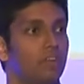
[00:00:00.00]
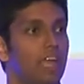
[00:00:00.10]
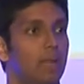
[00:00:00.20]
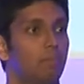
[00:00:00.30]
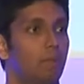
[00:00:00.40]

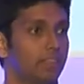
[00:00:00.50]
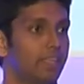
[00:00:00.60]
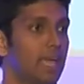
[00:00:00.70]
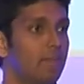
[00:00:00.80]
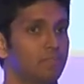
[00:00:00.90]
help plug
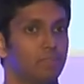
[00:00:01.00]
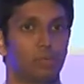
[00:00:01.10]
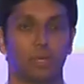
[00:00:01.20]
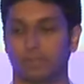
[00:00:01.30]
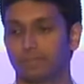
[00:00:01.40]
the gaps in
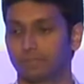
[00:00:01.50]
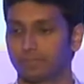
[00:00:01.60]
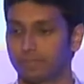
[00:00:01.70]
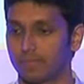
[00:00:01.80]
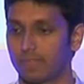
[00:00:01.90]
between.
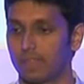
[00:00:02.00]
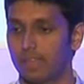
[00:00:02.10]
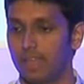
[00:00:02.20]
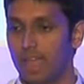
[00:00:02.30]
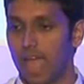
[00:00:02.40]

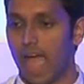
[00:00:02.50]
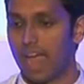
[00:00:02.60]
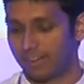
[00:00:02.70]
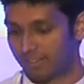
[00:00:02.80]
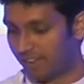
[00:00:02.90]

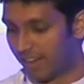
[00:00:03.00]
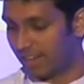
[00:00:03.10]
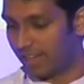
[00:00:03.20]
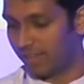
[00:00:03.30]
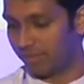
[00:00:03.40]
And
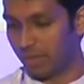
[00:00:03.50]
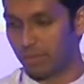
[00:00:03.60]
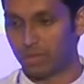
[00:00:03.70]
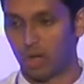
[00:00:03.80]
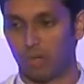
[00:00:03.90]
finally, we
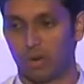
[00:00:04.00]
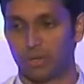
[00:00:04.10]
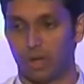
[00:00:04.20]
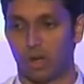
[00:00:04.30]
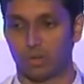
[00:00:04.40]
will talk
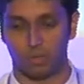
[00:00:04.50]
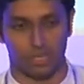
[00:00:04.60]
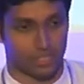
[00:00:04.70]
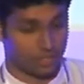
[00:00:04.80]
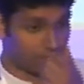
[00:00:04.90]
about
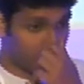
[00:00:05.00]
automation.